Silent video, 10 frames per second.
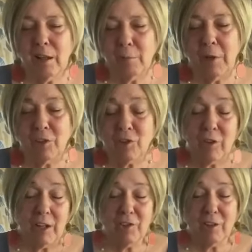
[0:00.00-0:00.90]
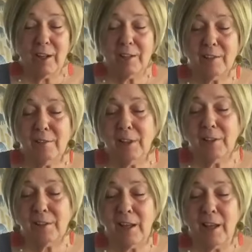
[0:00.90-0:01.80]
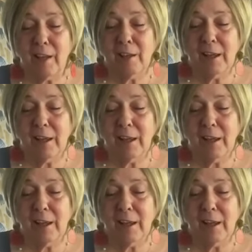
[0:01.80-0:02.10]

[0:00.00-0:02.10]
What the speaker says: menstruation as, let's say,